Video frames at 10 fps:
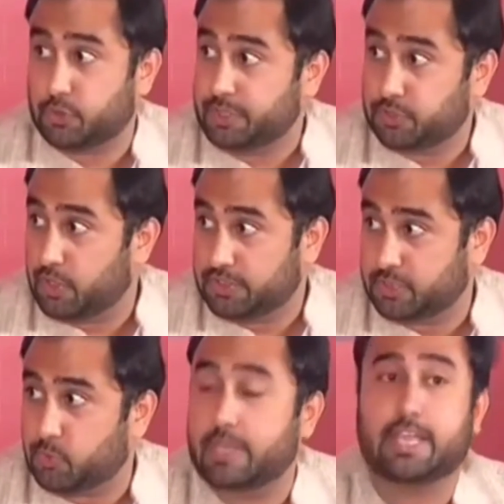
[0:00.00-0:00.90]
So it's not
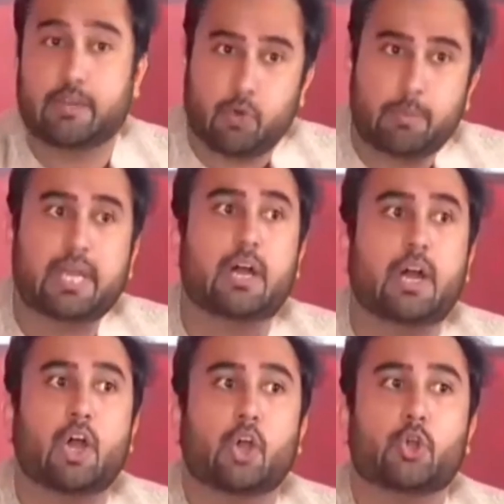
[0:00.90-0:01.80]
just one. There would be a
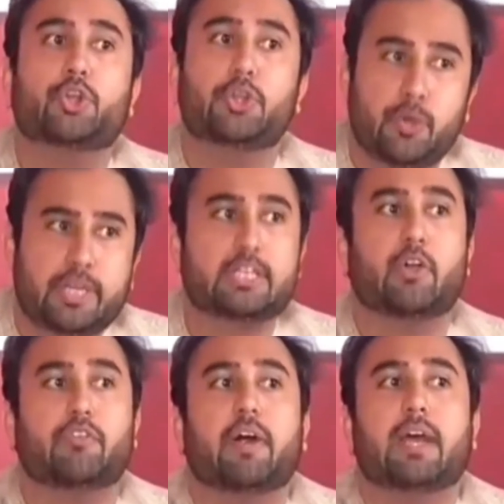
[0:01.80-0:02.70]
good unity
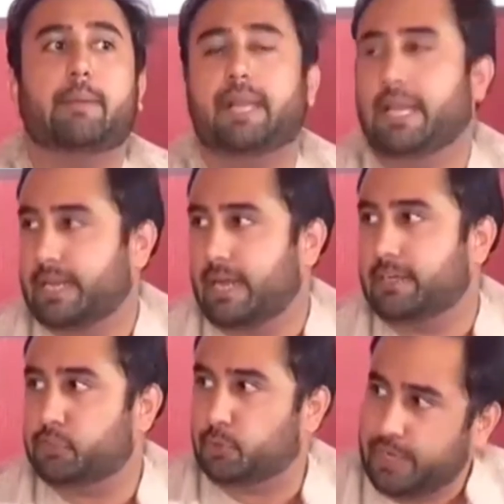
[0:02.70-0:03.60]
of our MLA
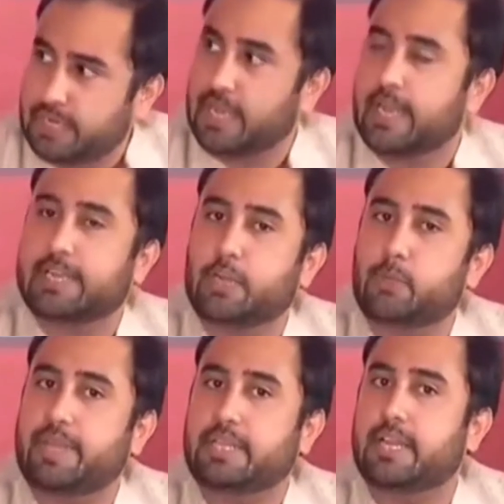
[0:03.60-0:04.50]
candidates who will get
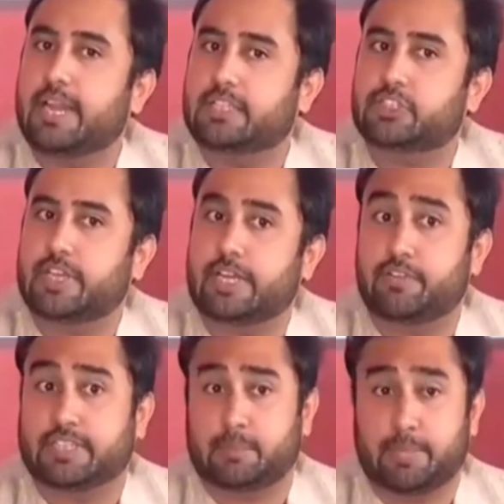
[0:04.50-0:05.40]
to be in the
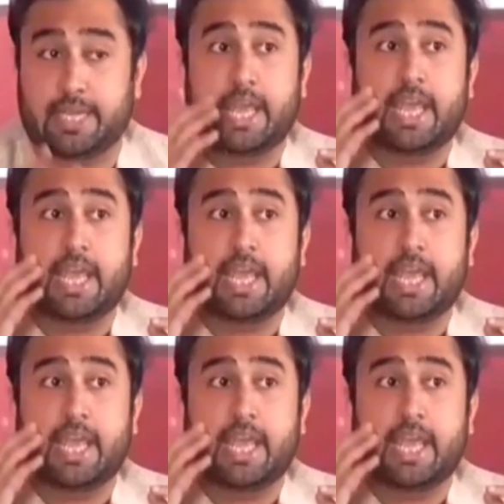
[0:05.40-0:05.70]
Legislative Assembly.